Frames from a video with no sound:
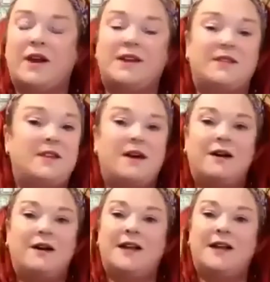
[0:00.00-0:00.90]
And the young
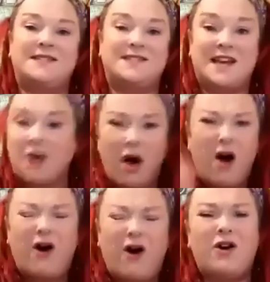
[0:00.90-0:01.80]
lassie said,
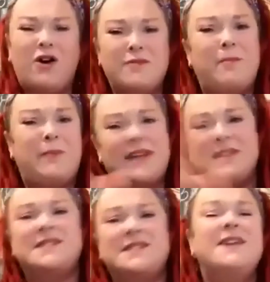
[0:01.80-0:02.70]
"Oh, my
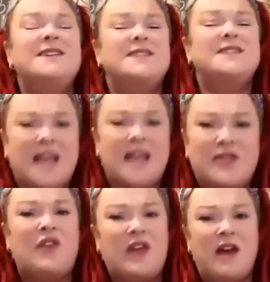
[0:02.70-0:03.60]
parents said that
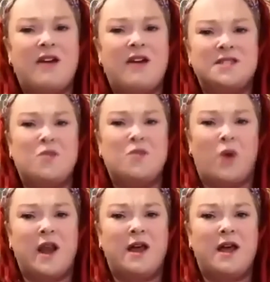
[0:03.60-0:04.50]
they heard
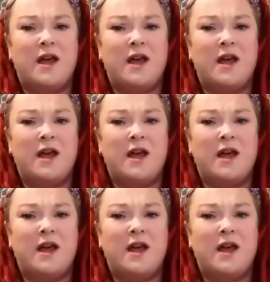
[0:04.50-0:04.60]
someone."